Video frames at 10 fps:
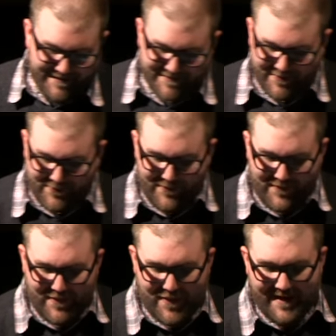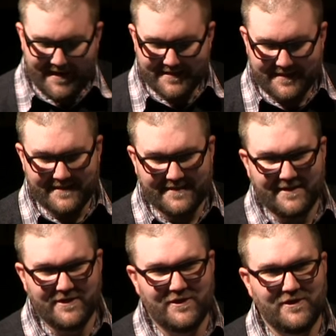So the thing is, is
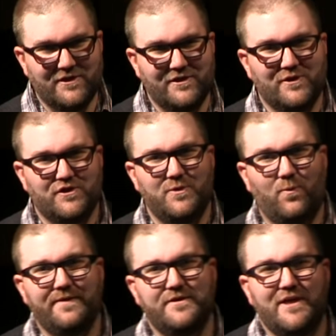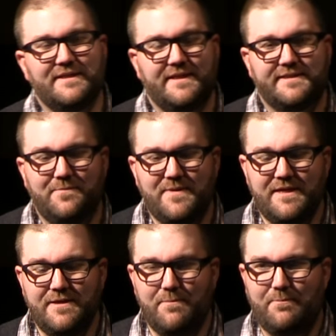that she wanted the J S S to
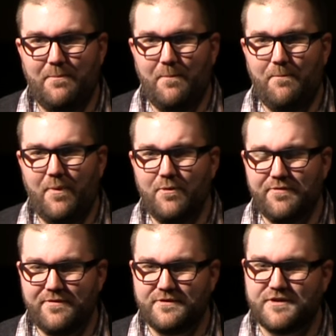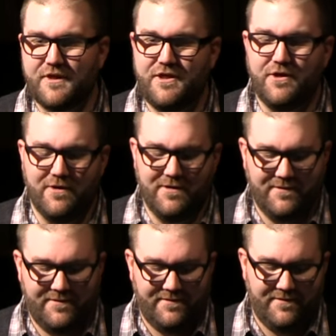be both secure,